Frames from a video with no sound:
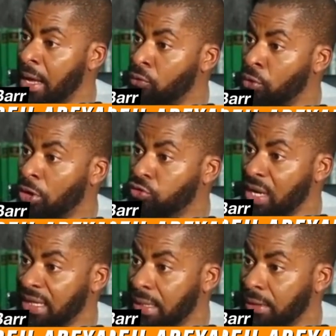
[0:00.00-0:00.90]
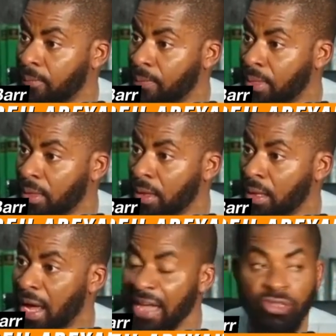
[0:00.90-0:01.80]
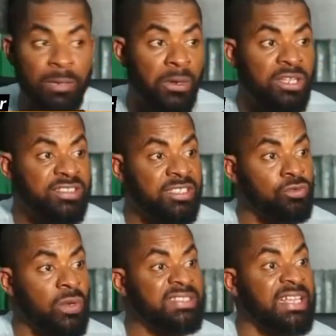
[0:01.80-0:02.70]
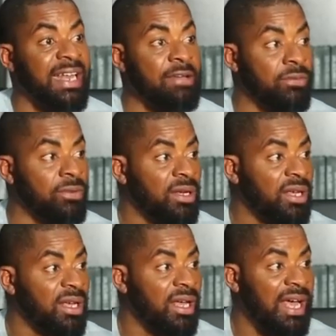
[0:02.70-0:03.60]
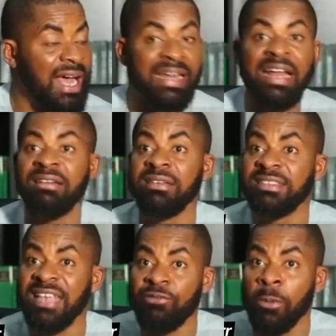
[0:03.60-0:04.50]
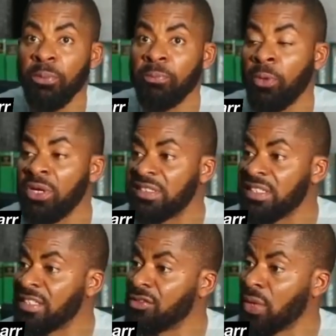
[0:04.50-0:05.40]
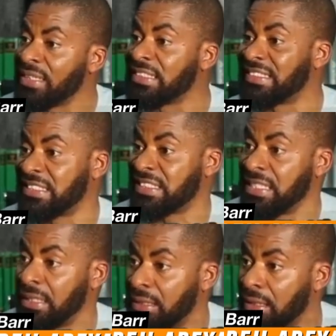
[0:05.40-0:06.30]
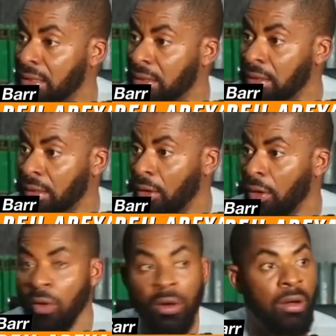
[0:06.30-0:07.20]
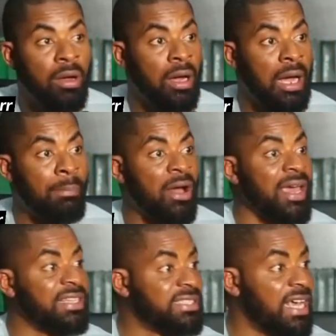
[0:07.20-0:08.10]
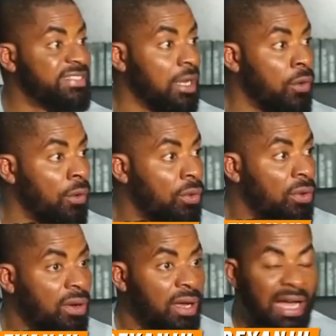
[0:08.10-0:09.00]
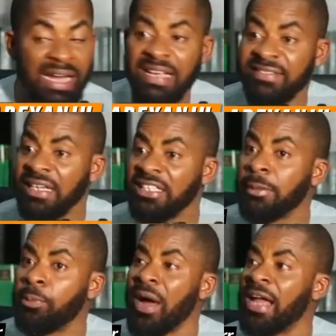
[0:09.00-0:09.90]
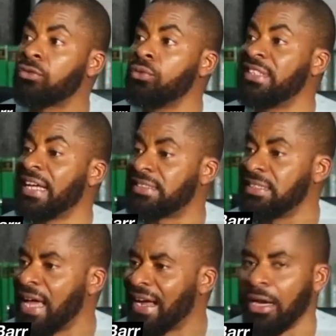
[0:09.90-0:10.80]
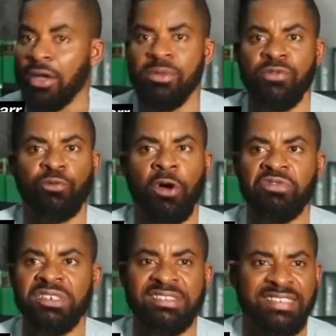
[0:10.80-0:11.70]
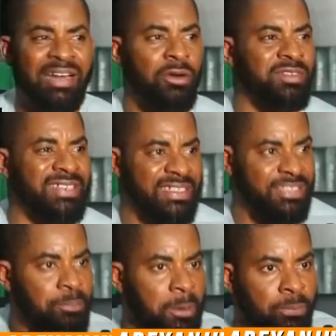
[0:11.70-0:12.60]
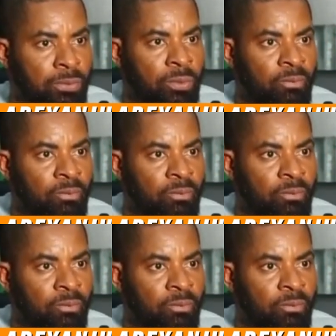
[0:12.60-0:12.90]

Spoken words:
Goodluck Jonathan. I joined politics in 2011, and I resigned from politics in 2016, about 8 years ago. And I said, these people are too dirty, that I cannot be involved in this kind of dirty people.